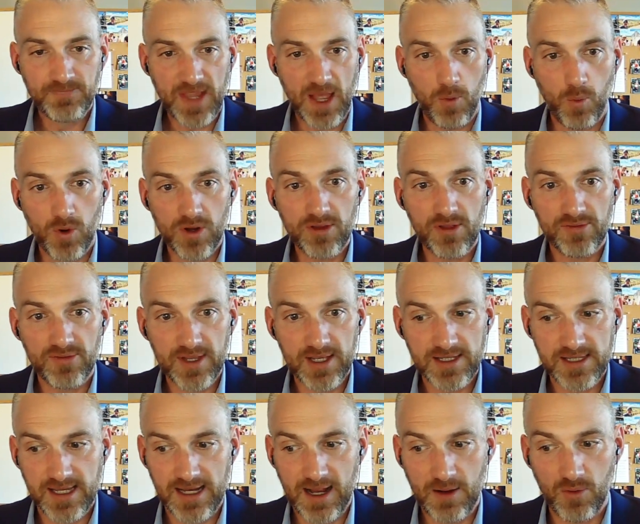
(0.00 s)
And one of the
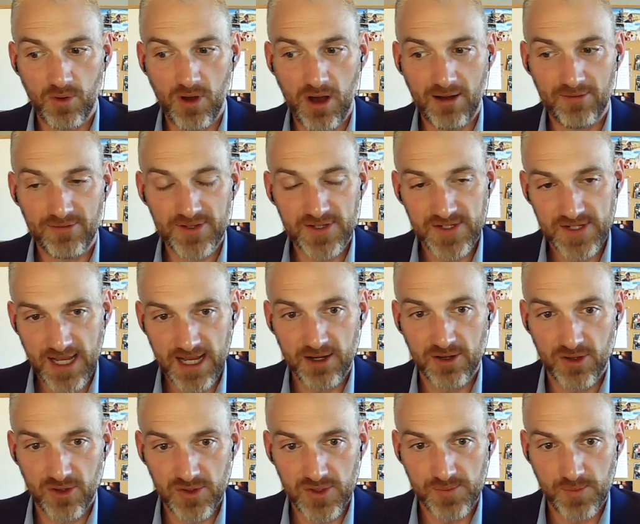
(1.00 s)
things that I will often say to
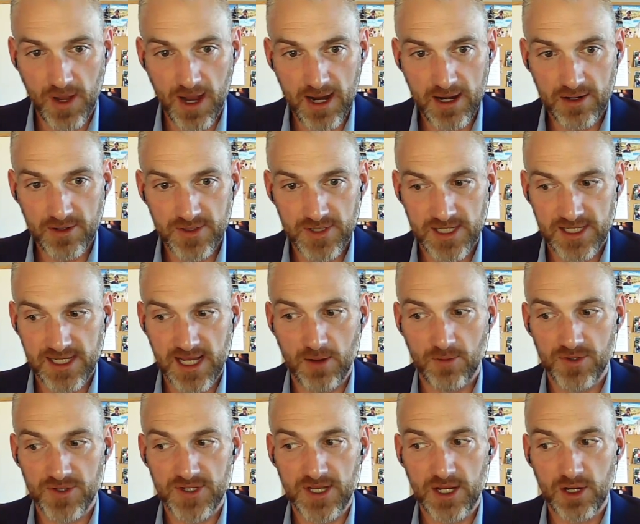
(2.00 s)
those buyers is I
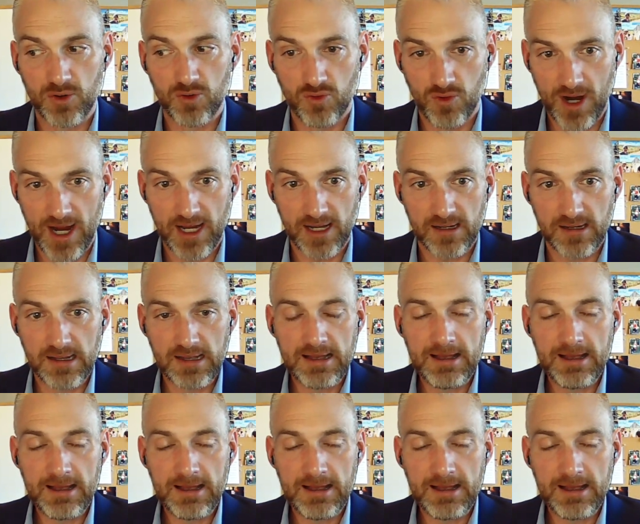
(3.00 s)
will say, great,